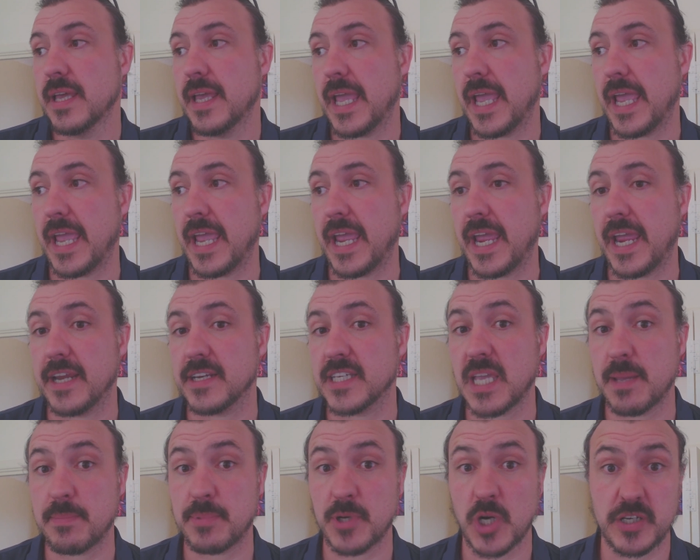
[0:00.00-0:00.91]
and
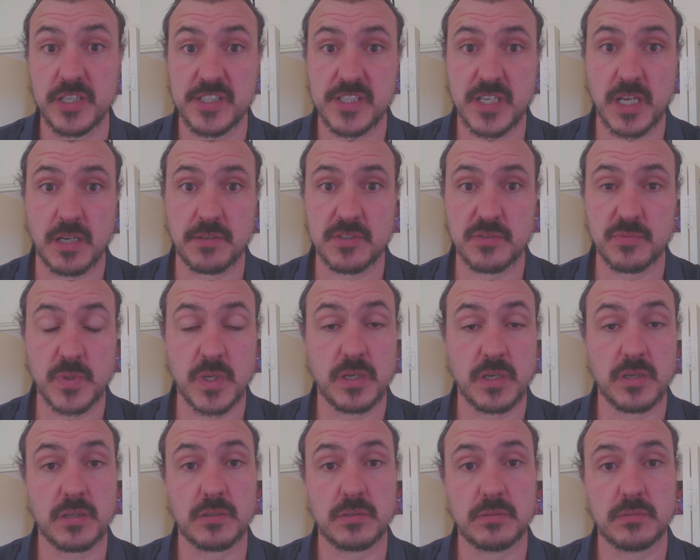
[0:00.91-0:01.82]
keep an eye on yourselves as
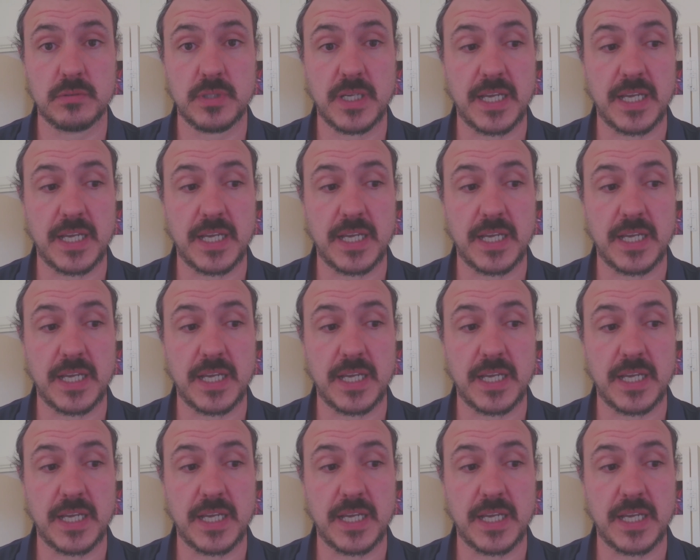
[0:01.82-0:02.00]
well.